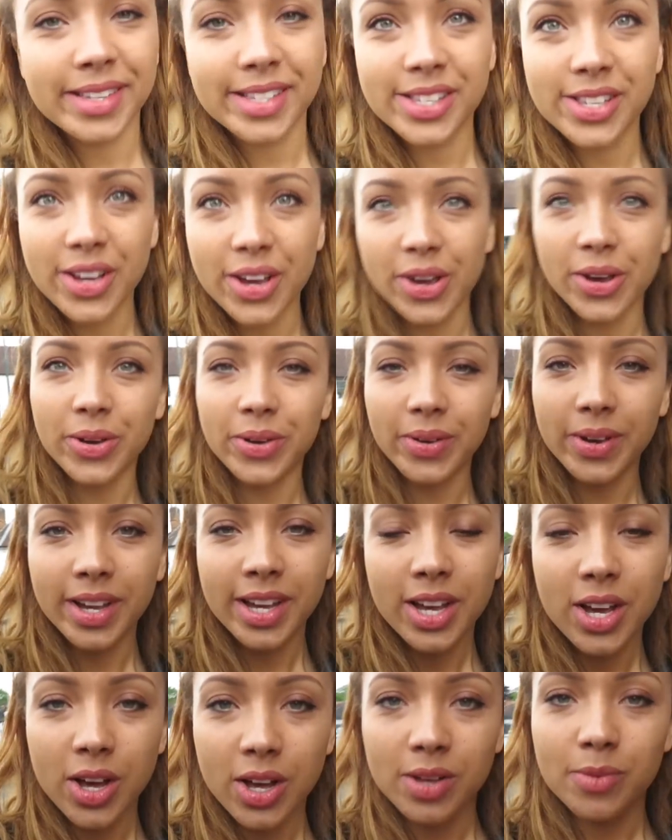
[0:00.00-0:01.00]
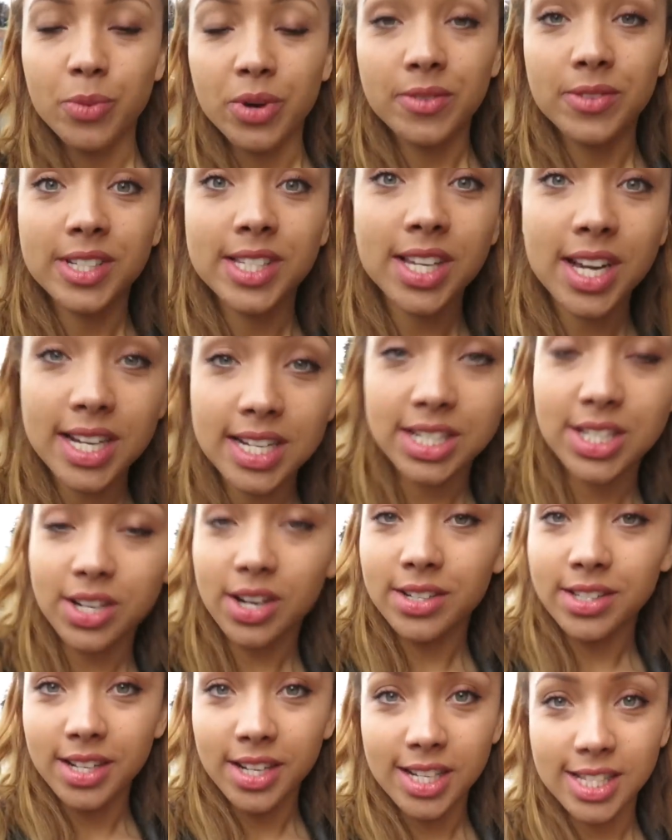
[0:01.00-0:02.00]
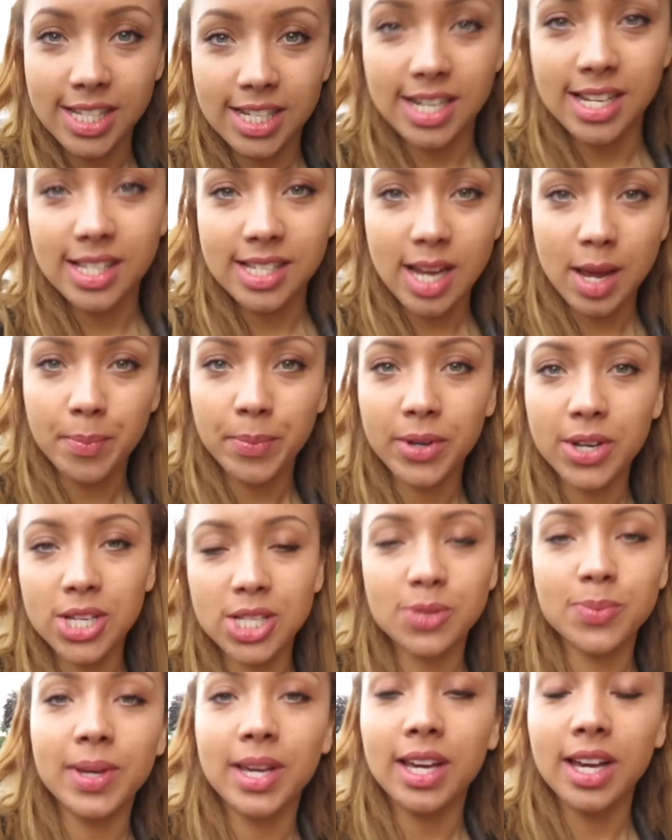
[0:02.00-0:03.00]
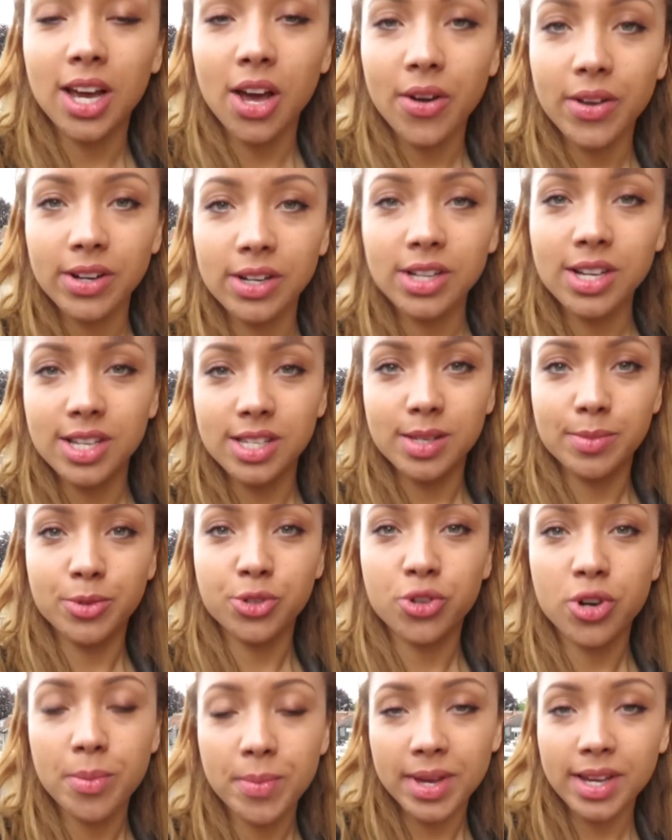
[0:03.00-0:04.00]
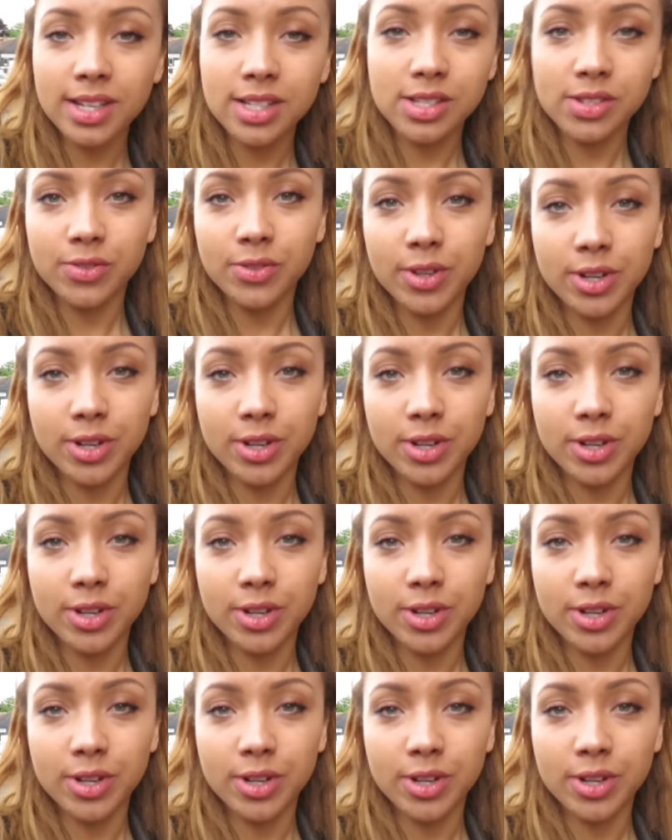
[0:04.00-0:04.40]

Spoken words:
So we've decided to go to London instead because we can go and look at some trimmings